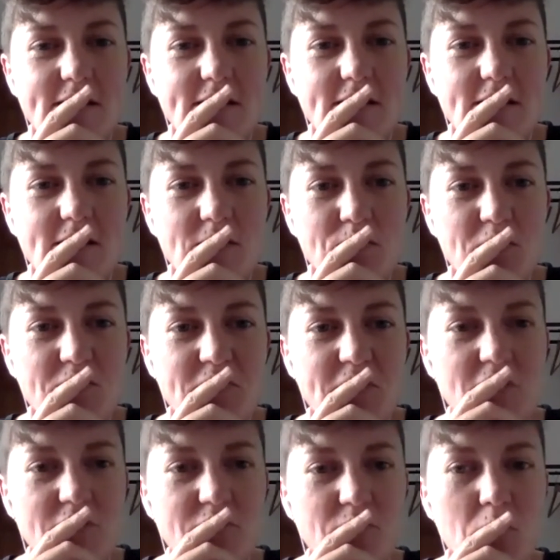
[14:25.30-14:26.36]
moving
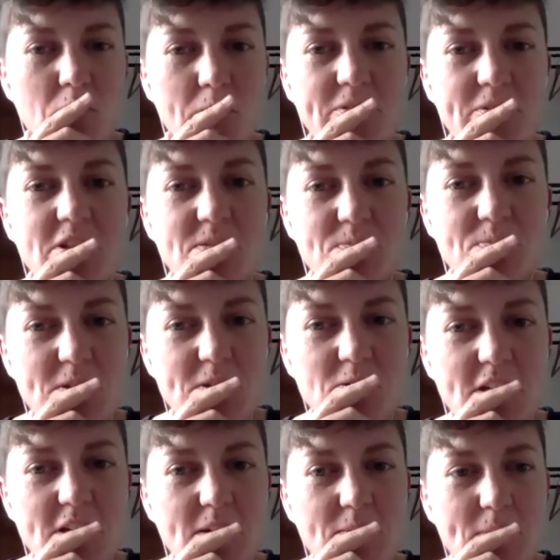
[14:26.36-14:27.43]
on from what we've just been
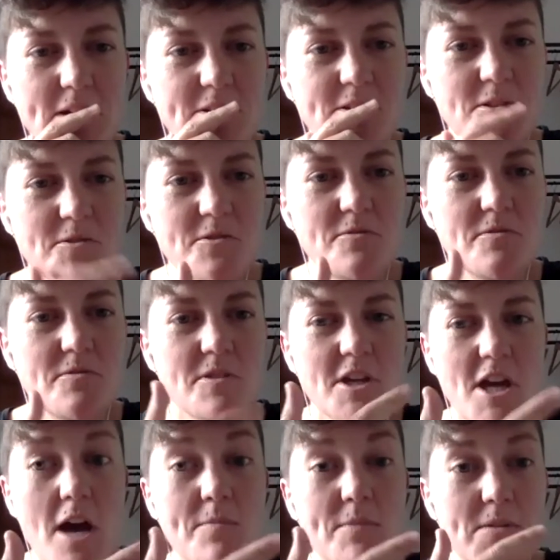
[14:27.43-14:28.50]
talking about to the
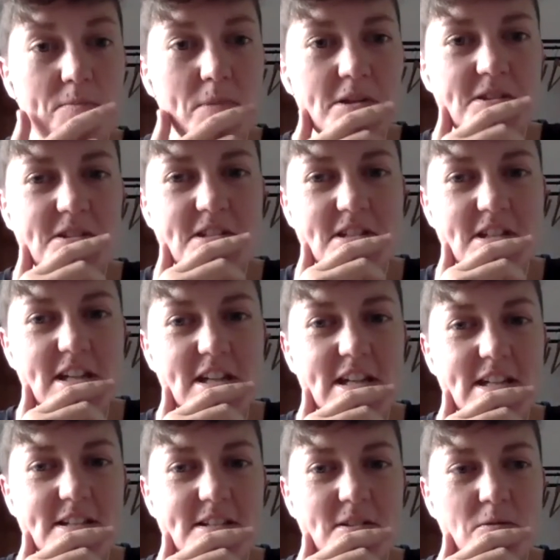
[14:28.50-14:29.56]
coming months and
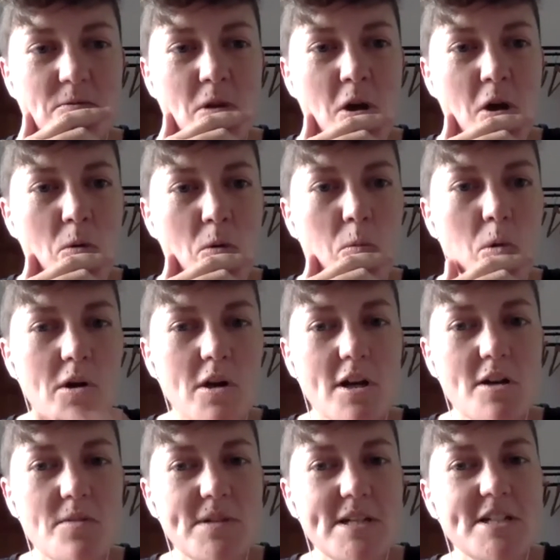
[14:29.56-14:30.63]
years. So what
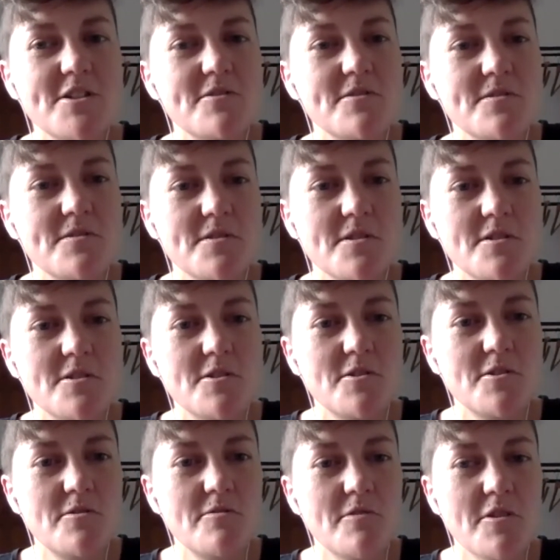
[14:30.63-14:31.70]
global issues
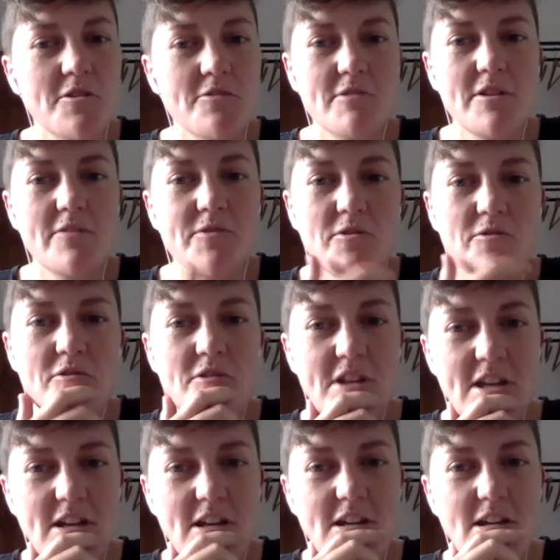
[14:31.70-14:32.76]
do the three of you
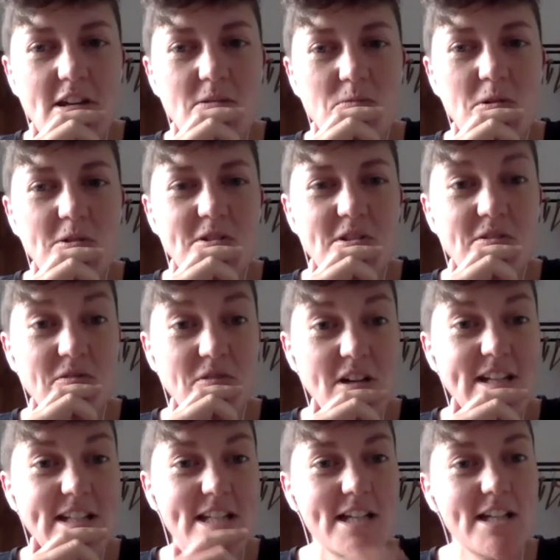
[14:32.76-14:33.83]
think will
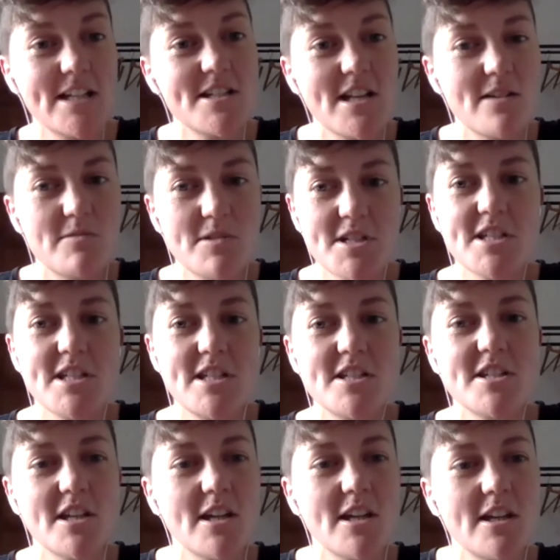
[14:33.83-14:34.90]
define English language
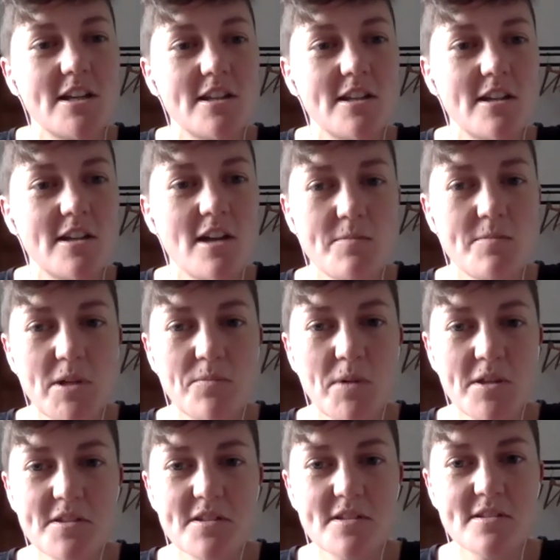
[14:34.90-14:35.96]
teaching in the coming
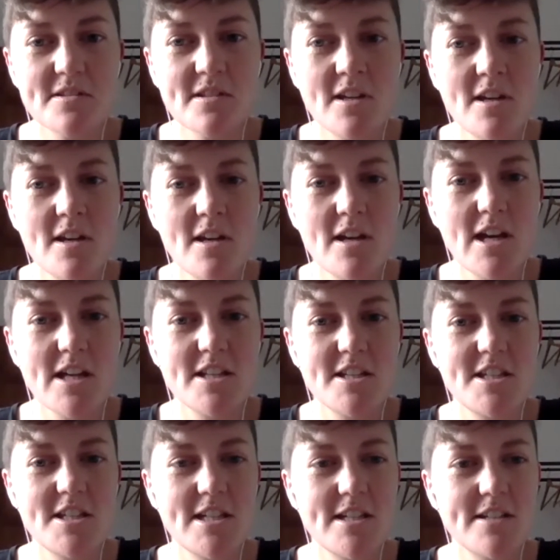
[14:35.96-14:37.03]
months and
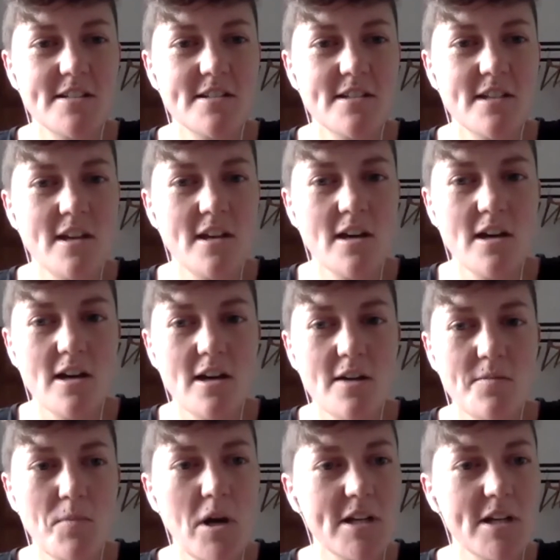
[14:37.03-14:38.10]
years?
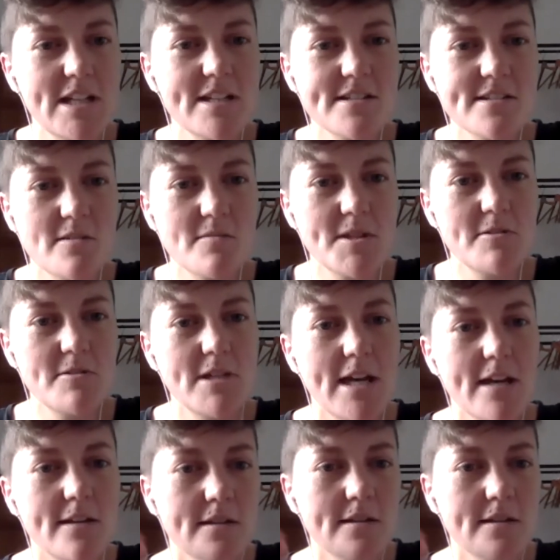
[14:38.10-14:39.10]
Margit, let's start with you again.